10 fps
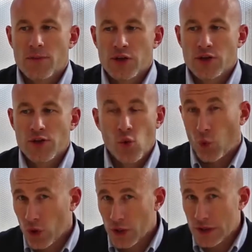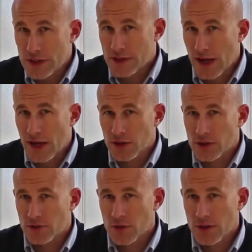There's no real easy
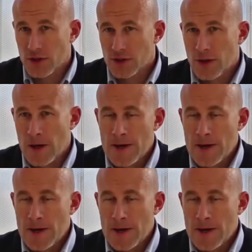answer for this,